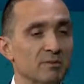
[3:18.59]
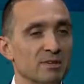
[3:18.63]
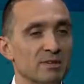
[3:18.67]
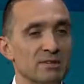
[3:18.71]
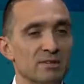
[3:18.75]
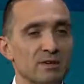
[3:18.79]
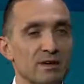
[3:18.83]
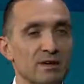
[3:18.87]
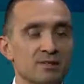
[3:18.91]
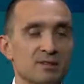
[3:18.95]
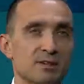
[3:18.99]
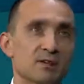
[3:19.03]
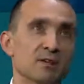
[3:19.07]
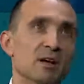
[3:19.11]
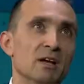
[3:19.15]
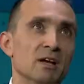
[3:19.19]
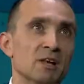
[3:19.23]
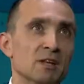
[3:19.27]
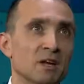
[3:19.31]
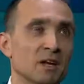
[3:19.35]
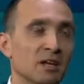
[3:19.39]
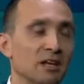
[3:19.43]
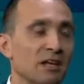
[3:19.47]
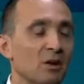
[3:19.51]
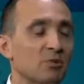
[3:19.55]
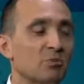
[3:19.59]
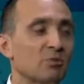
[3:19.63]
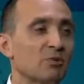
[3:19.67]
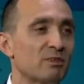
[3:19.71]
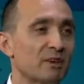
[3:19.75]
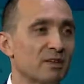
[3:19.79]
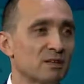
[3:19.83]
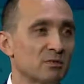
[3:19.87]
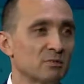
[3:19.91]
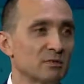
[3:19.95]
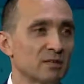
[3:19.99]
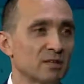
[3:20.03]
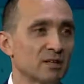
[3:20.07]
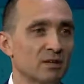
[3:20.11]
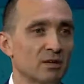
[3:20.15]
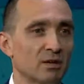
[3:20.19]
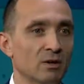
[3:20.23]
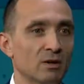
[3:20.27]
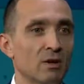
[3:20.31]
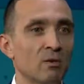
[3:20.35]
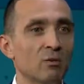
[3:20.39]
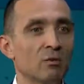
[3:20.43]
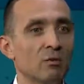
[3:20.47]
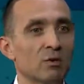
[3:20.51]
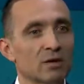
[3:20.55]
It's not so. The cloud providers will tell you,
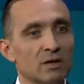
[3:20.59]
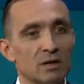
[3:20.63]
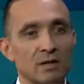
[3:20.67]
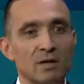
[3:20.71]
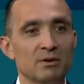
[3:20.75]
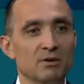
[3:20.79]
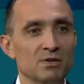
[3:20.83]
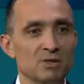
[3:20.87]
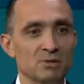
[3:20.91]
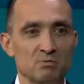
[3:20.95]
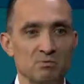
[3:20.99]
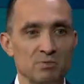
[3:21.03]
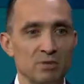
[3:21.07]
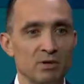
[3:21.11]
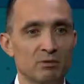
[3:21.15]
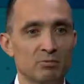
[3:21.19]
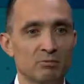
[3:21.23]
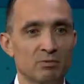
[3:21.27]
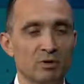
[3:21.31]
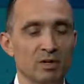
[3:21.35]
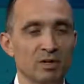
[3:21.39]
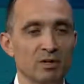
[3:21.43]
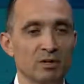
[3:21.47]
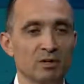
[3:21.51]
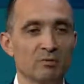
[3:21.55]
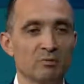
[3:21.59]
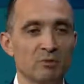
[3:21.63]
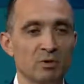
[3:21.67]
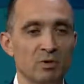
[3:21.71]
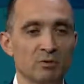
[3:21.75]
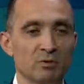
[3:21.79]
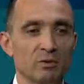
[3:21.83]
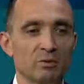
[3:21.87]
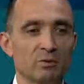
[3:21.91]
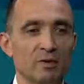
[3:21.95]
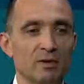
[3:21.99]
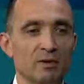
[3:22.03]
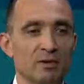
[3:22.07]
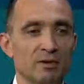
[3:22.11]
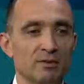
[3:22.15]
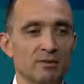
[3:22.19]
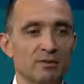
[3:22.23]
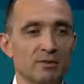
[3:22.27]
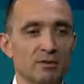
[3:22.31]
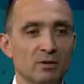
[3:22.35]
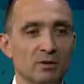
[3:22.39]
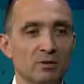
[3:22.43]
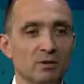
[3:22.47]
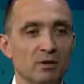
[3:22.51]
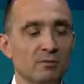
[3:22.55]
oh, cloud is brilliant and beautiful
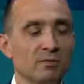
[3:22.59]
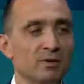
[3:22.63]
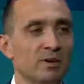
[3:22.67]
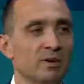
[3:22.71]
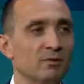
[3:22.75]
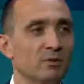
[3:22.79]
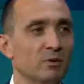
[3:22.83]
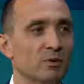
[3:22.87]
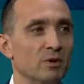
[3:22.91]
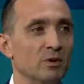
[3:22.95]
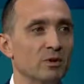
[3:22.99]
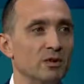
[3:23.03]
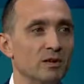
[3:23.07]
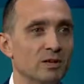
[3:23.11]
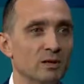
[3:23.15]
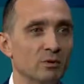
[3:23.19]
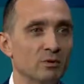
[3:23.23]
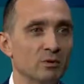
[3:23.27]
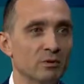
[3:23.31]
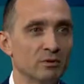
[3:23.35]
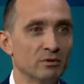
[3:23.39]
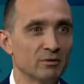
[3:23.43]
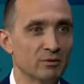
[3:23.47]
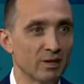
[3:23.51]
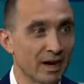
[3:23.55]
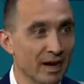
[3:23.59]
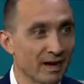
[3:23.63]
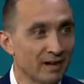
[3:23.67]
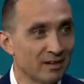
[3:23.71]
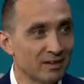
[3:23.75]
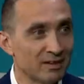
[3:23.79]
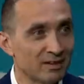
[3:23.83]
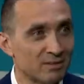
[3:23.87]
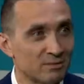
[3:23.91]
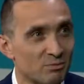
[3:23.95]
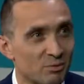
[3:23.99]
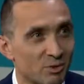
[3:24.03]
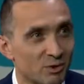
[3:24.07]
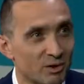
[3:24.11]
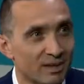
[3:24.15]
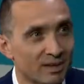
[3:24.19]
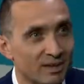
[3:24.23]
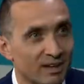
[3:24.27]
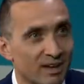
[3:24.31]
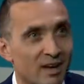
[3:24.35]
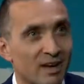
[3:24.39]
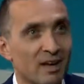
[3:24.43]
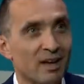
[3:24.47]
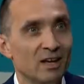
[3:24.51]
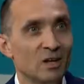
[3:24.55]
because you only pay for what you need. Well, in reality, it's more like
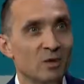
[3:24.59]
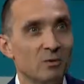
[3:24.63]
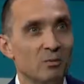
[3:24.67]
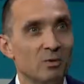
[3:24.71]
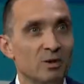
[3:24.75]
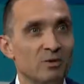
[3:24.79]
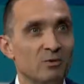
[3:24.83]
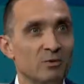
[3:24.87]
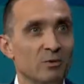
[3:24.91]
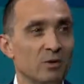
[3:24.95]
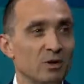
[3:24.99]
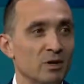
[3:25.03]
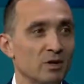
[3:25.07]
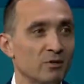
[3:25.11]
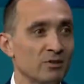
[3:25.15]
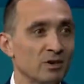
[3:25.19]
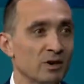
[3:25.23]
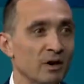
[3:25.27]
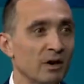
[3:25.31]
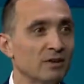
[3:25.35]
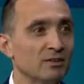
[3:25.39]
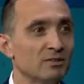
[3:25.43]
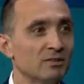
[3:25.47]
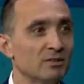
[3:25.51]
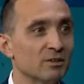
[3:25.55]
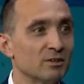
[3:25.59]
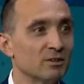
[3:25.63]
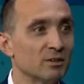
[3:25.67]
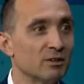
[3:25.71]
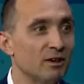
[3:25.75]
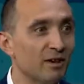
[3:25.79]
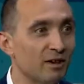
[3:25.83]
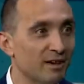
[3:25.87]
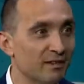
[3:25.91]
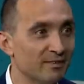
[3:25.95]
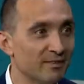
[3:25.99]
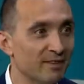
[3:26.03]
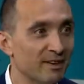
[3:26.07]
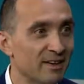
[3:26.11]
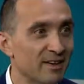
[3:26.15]
you pay for what you forgot to turn off.